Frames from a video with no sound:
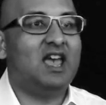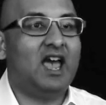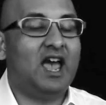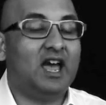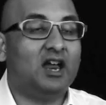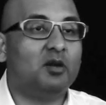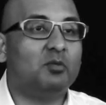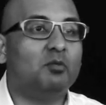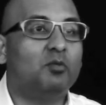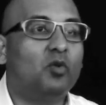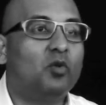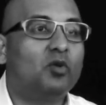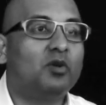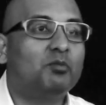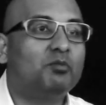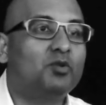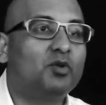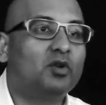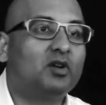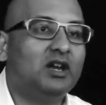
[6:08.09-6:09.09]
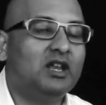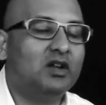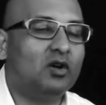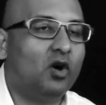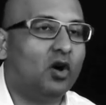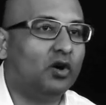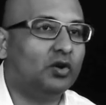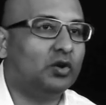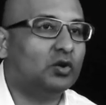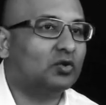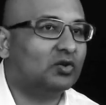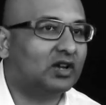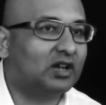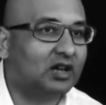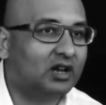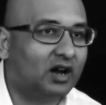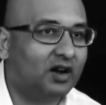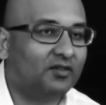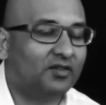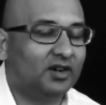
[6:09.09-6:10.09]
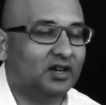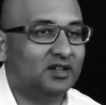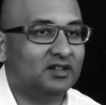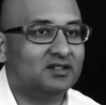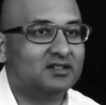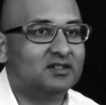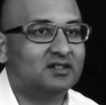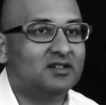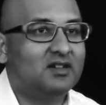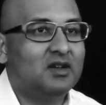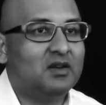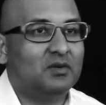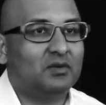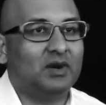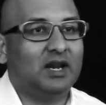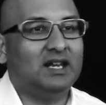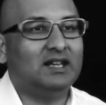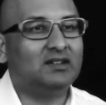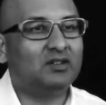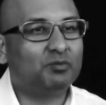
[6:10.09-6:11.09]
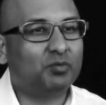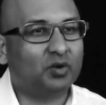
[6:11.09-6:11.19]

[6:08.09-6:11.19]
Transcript: and more importantly, on your governance, right?